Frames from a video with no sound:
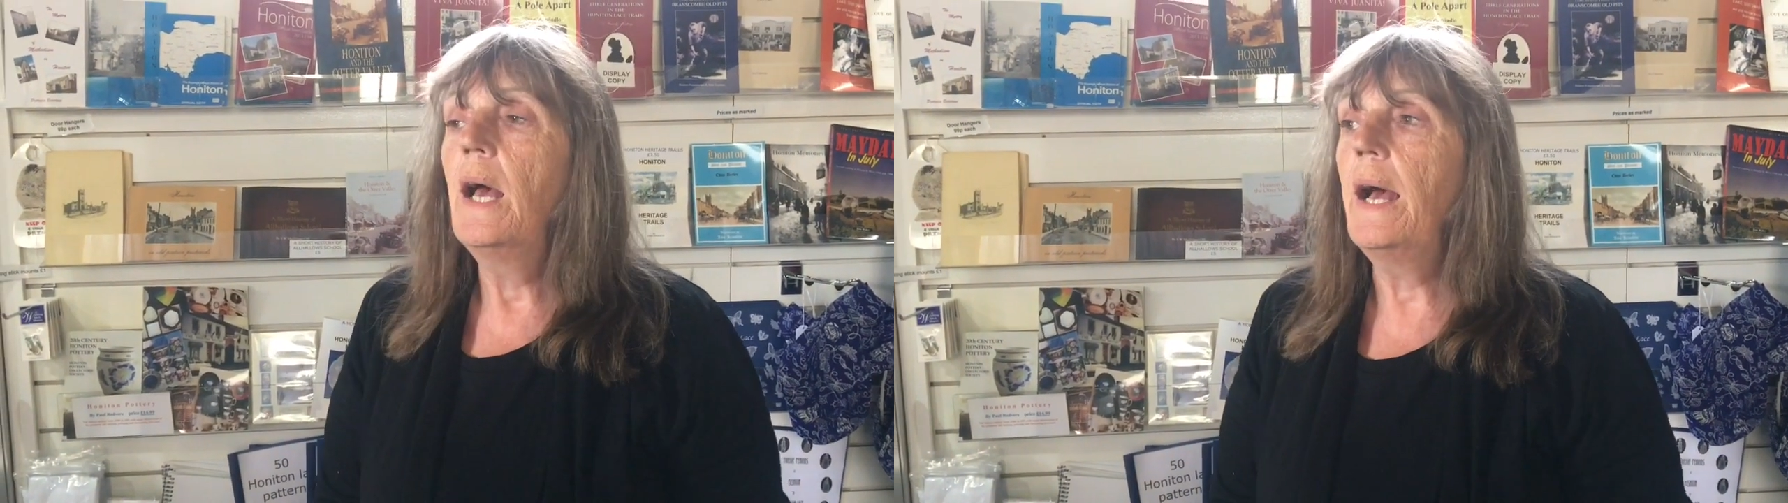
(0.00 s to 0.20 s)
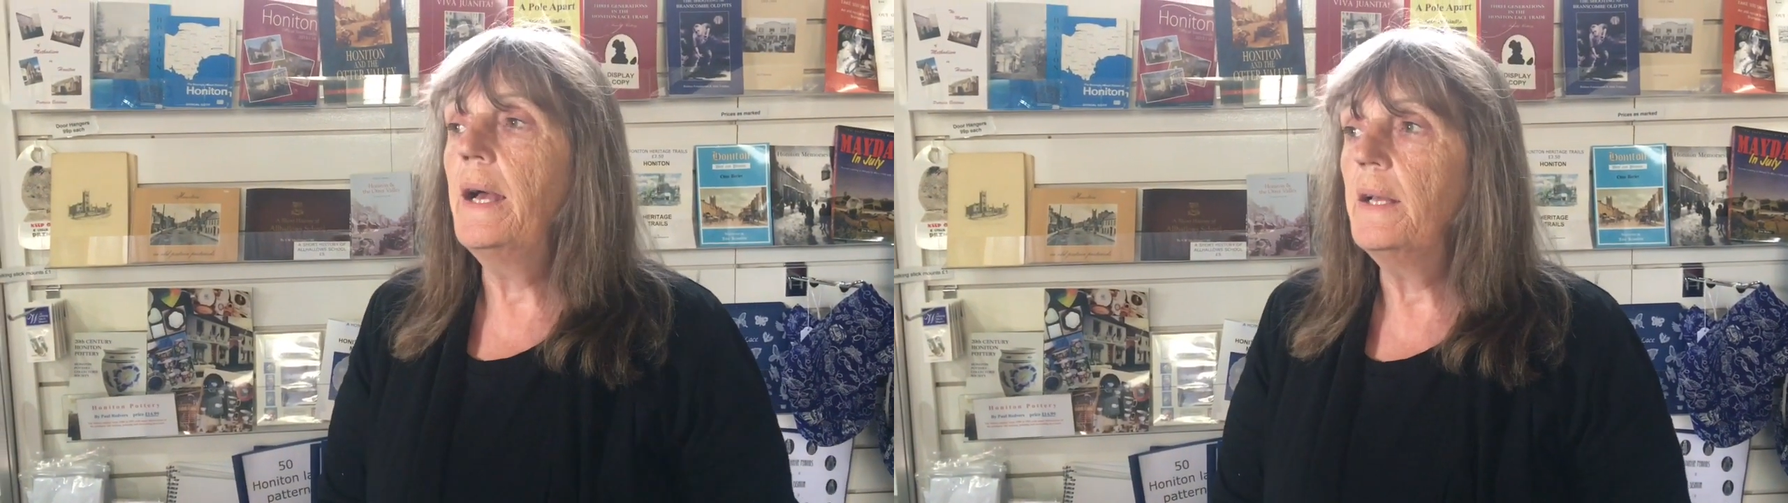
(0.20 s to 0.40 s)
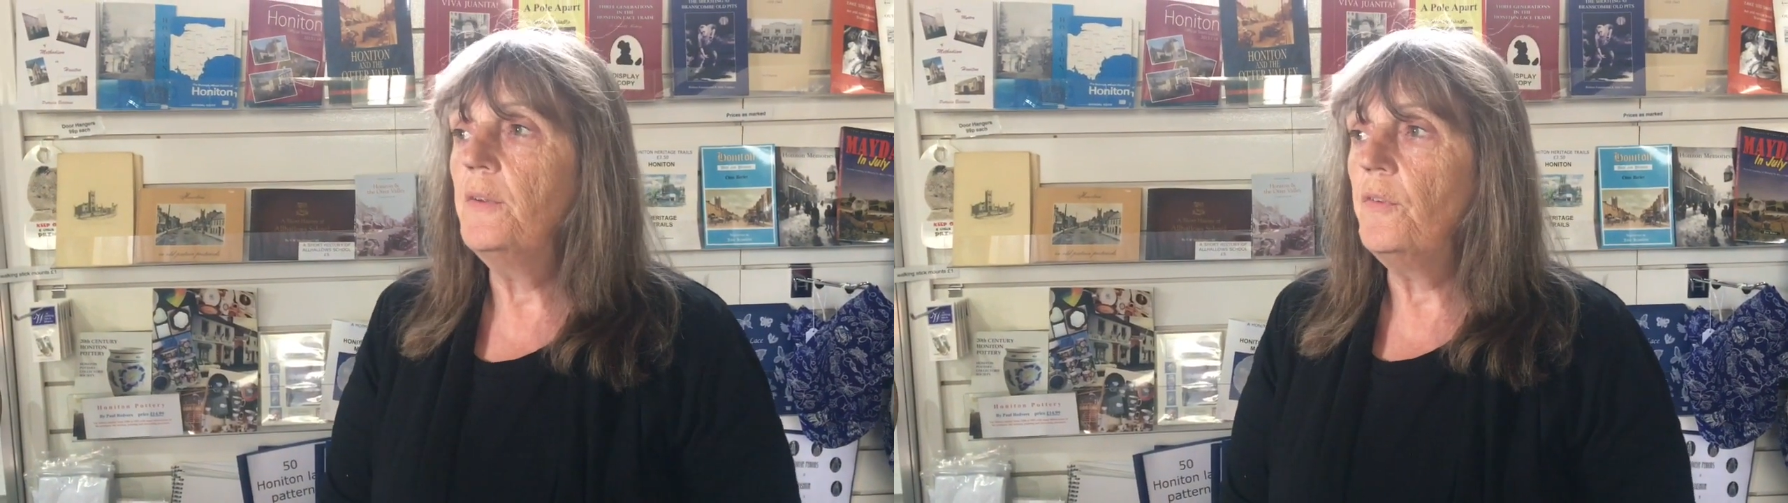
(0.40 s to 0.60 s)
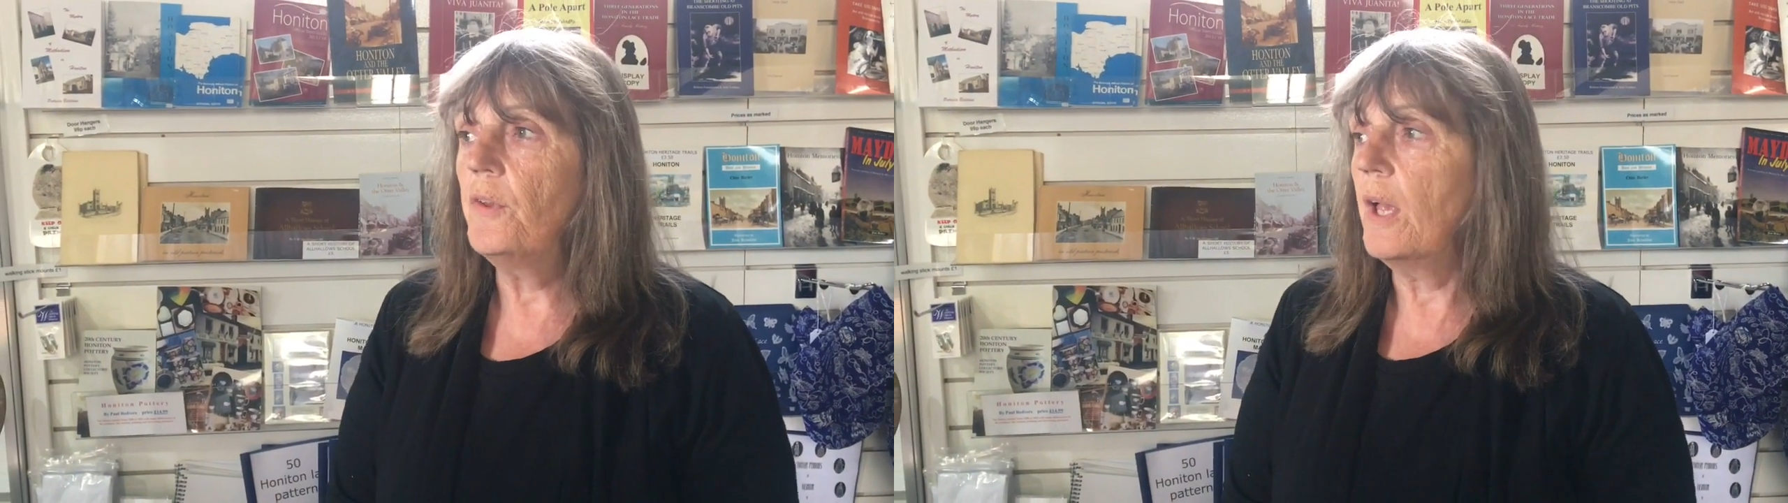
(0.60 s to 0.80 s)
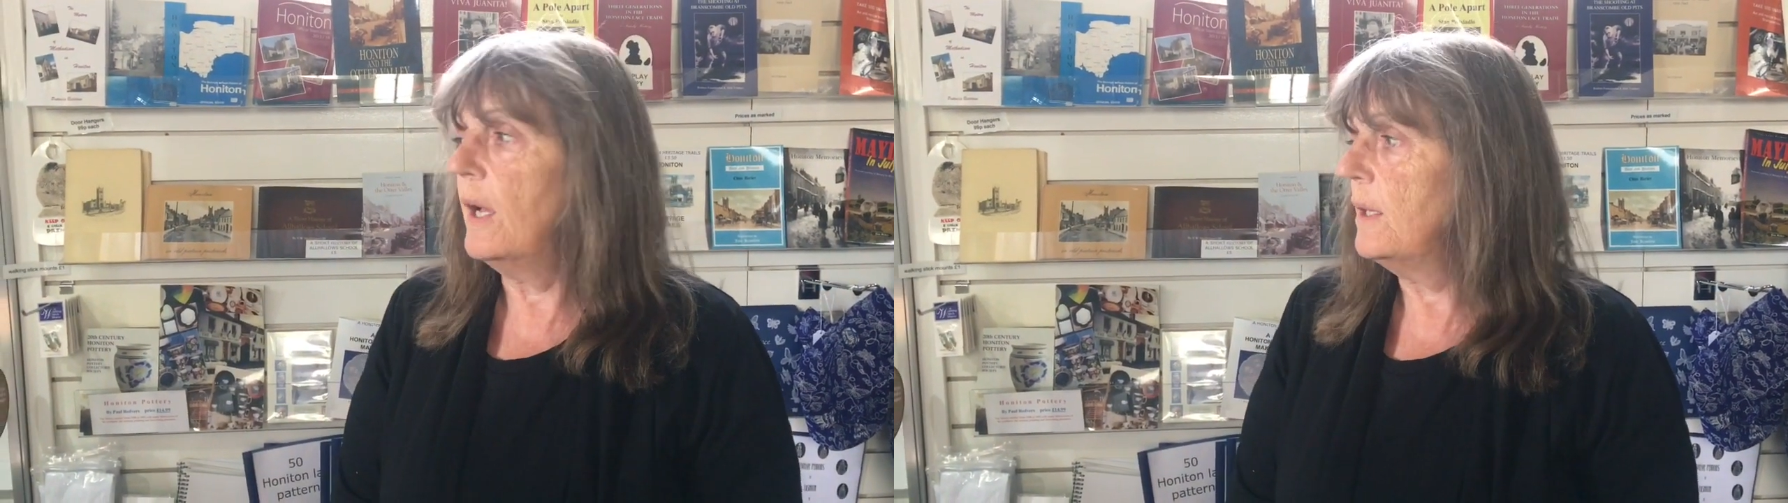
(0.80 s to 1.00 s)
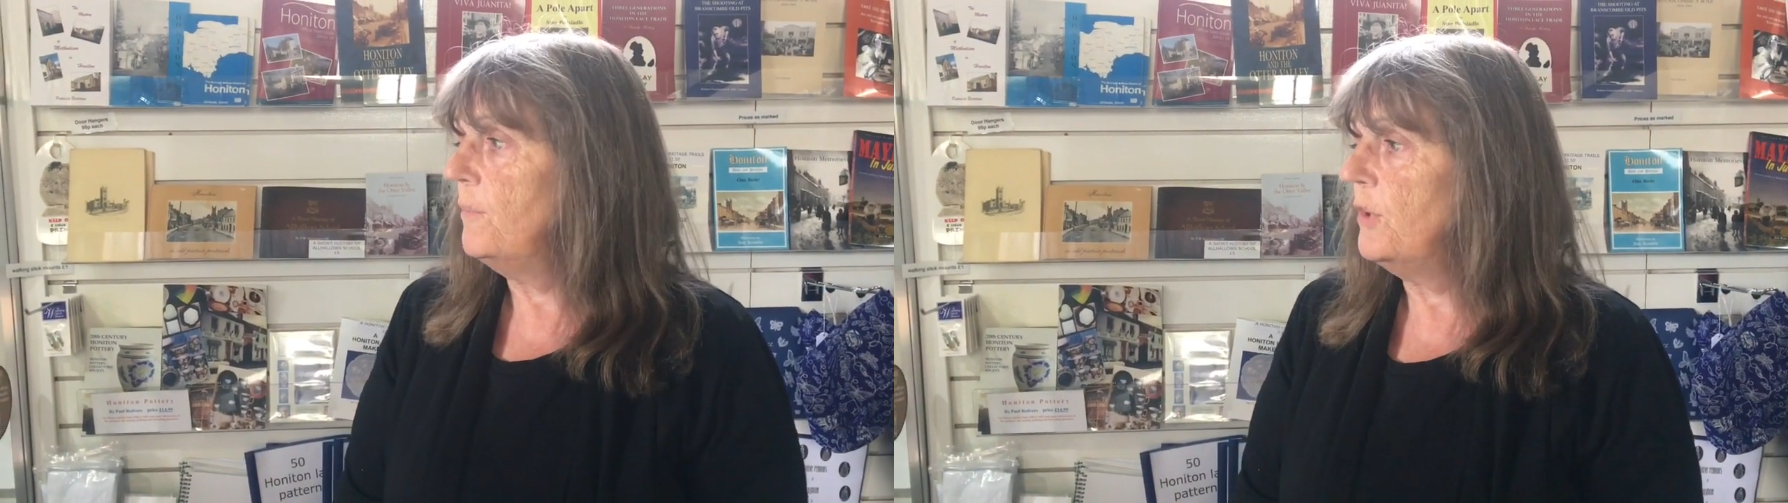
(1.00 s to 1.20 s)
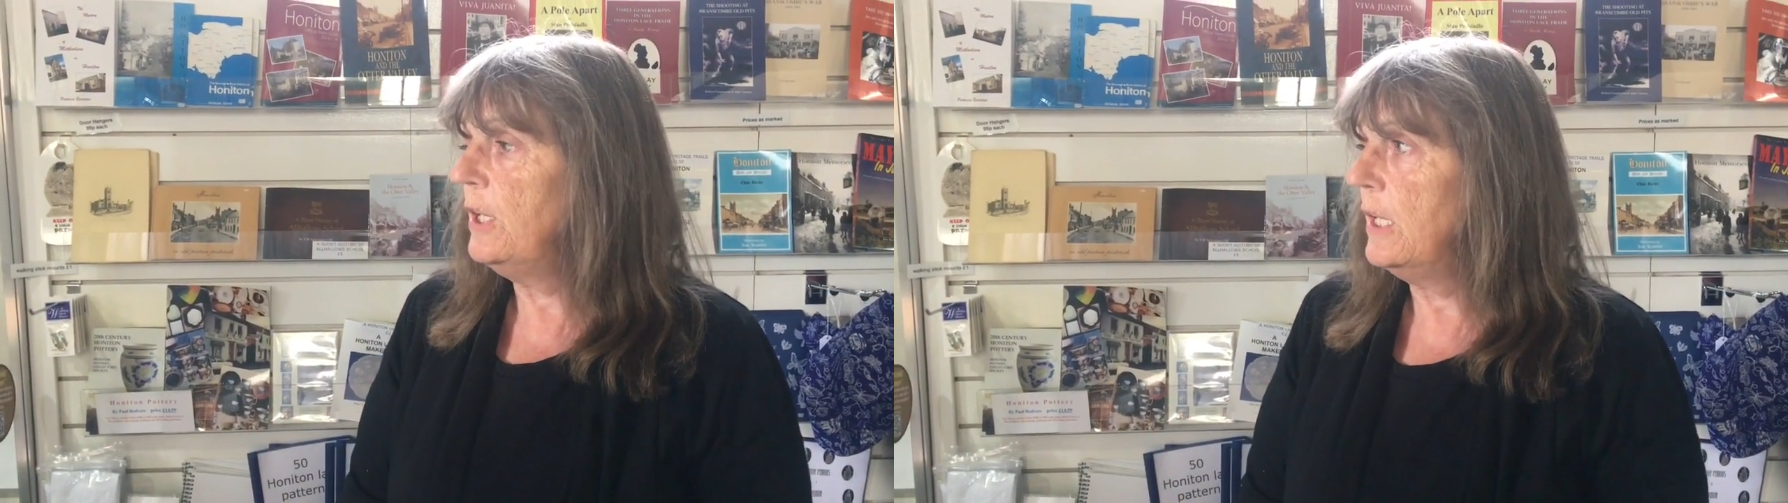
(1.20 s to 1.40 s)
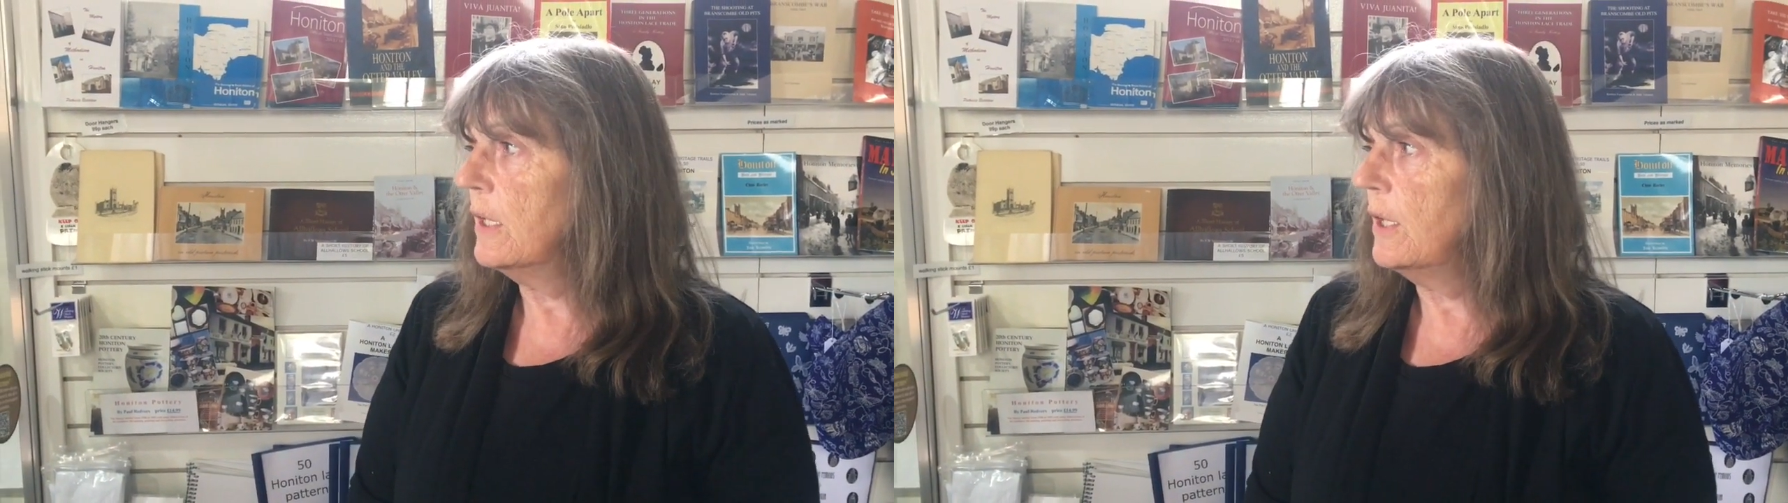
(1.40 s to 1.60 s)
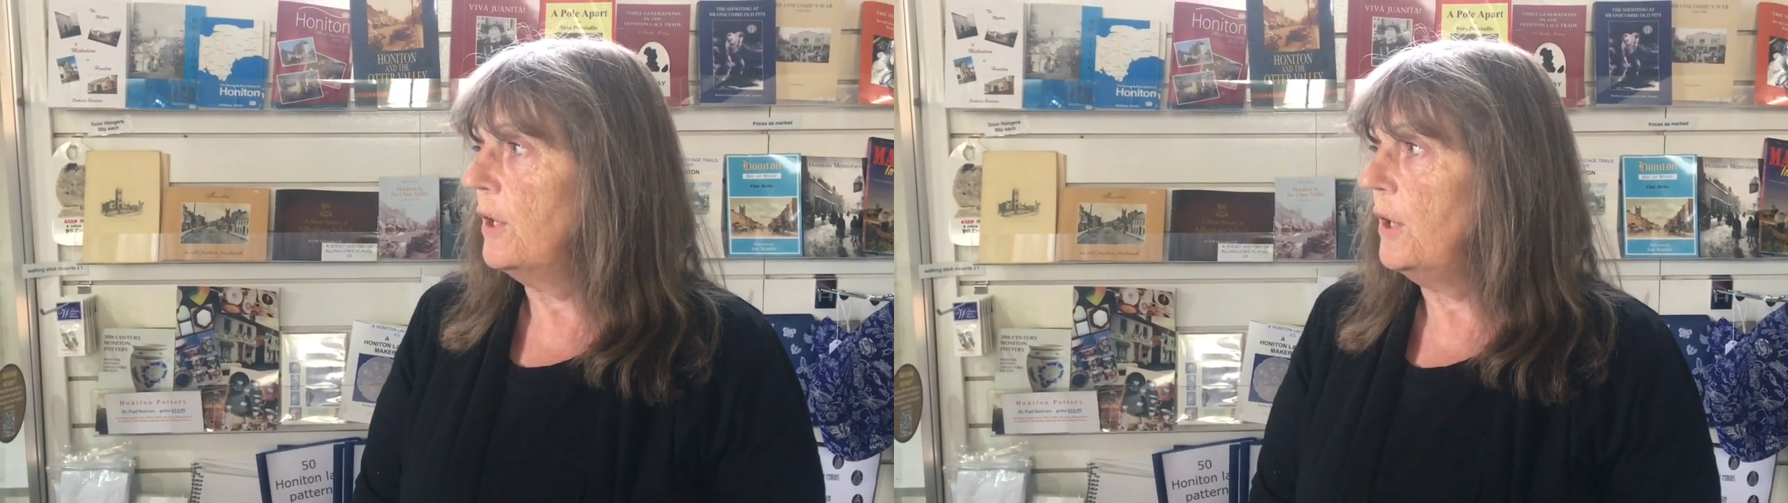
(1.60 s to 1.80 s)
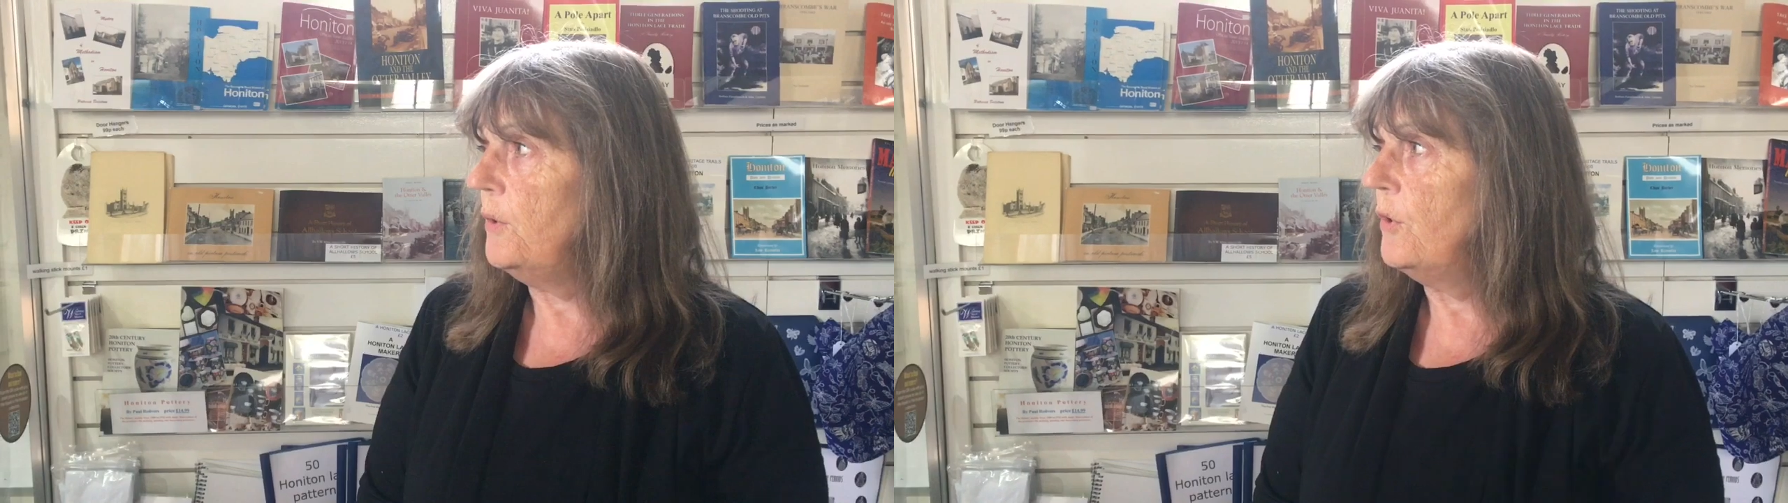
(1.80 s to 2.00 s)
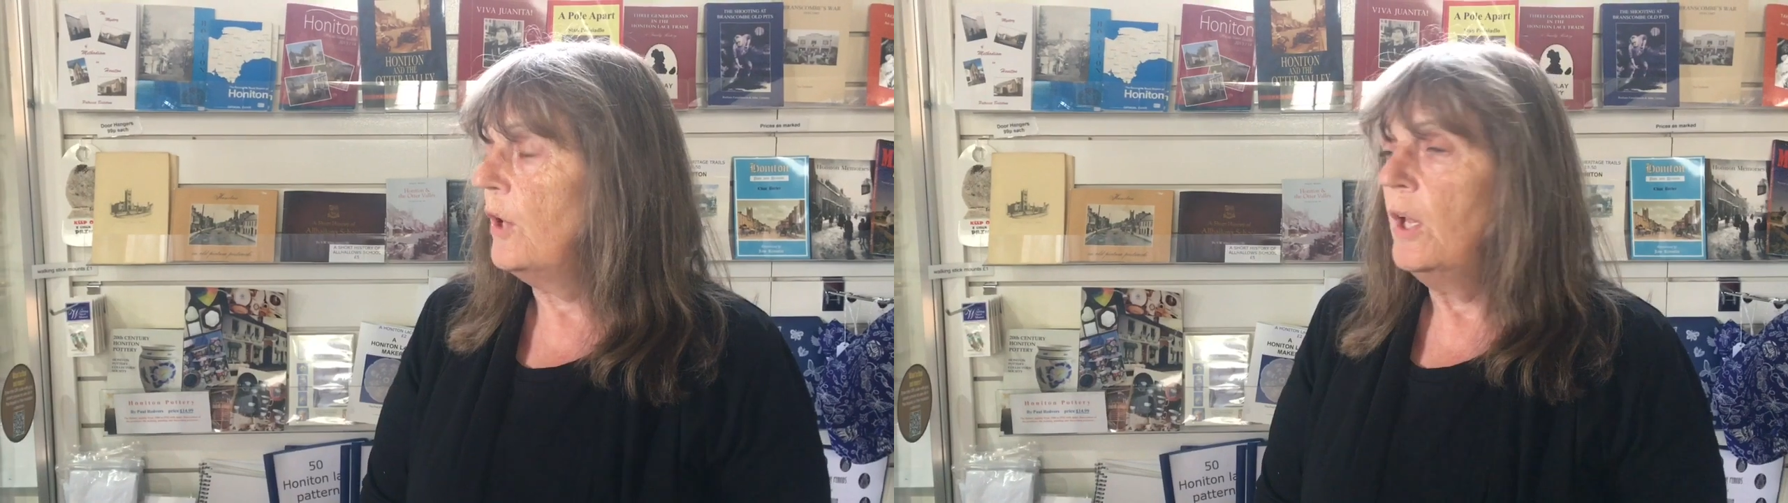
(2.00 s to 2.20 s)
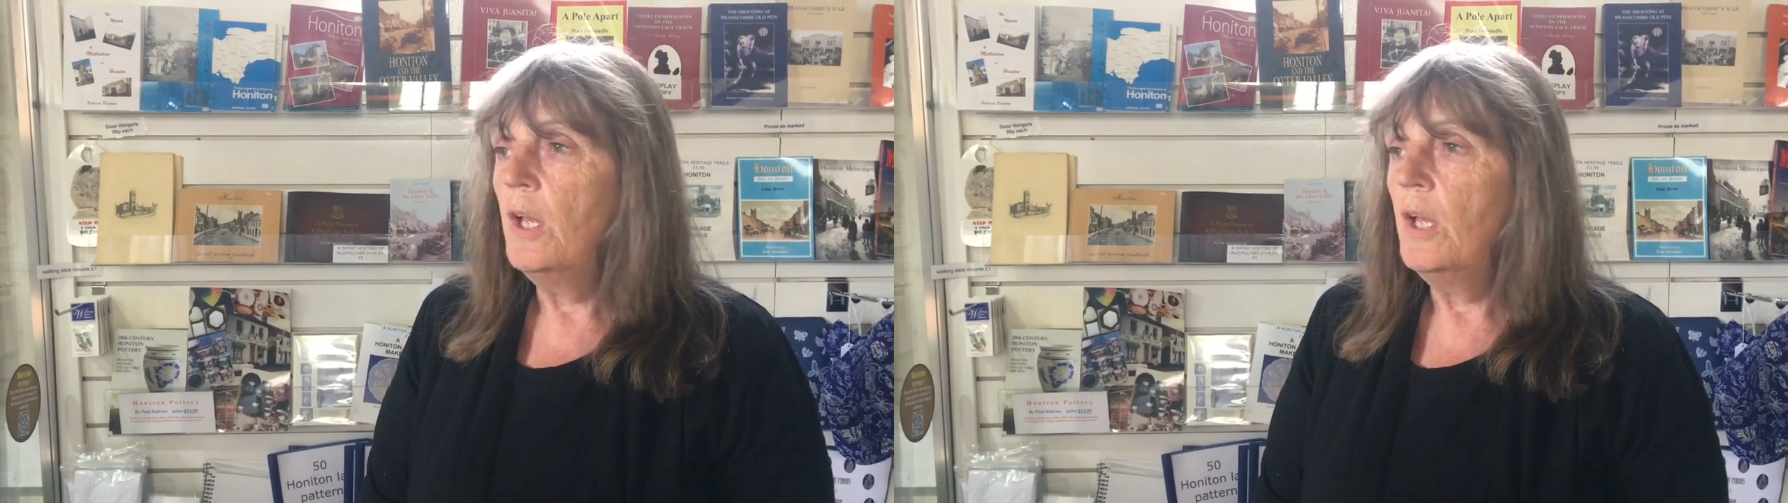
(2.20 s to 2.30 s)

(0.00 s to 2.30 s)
and the young and old